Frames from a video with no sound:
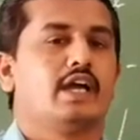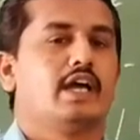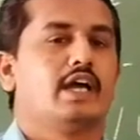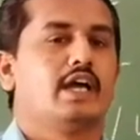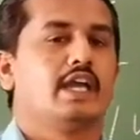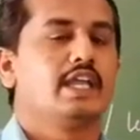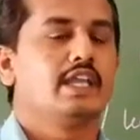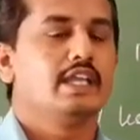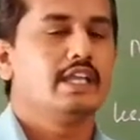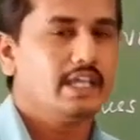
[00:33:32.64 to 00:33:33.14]

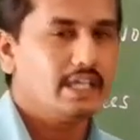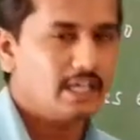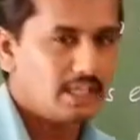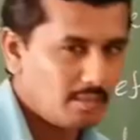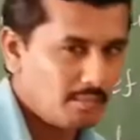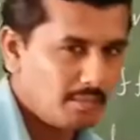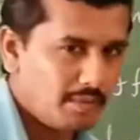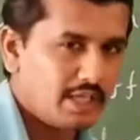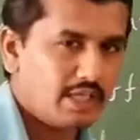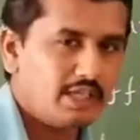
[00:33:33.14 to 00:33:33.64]
In
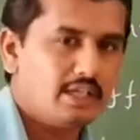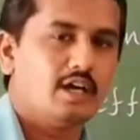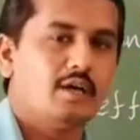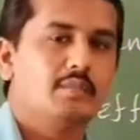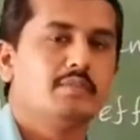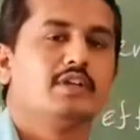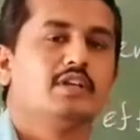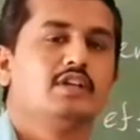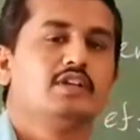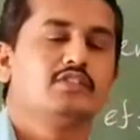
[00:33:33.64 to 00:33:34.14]
incomplete
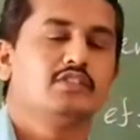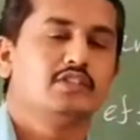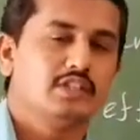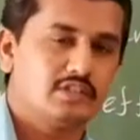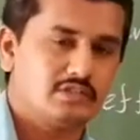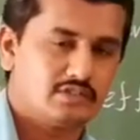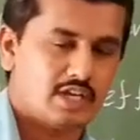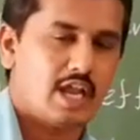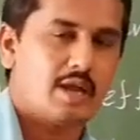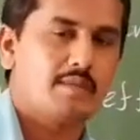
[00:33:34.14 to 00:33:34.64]
dominance in
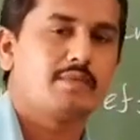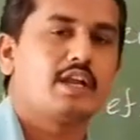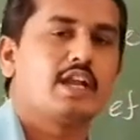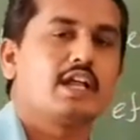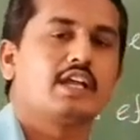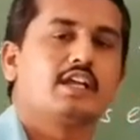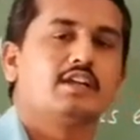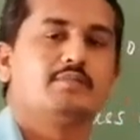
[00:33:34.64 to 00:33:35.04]
the snapdragon